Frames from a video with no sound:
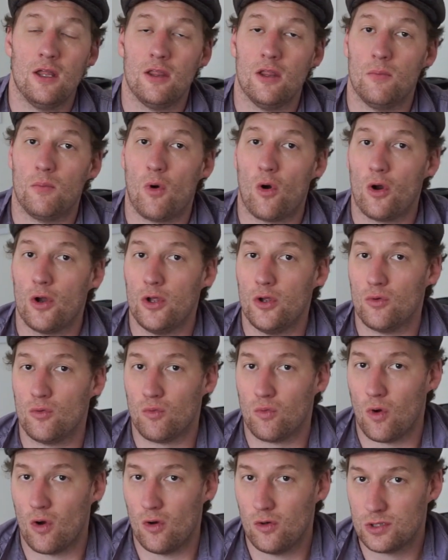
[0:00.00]
The more you
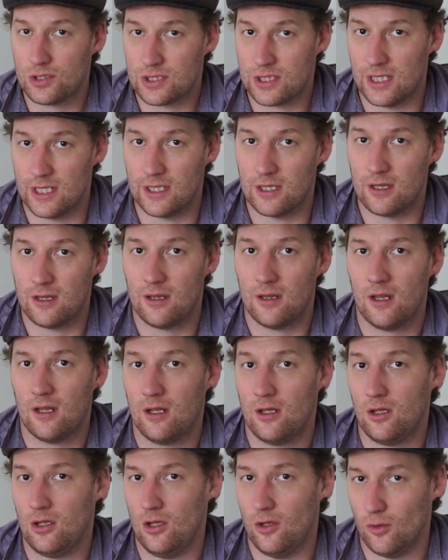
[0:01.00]
roast it,
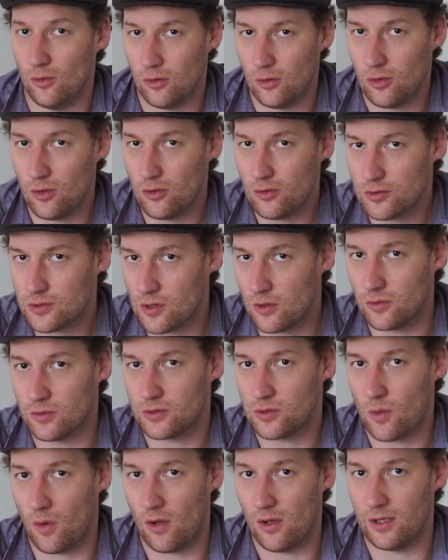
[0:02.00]
you lose
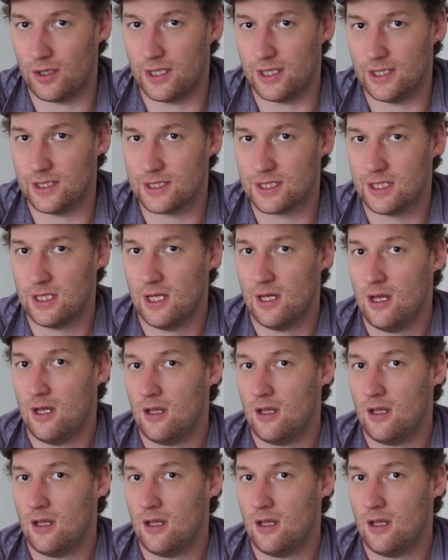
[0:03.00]
those qualities.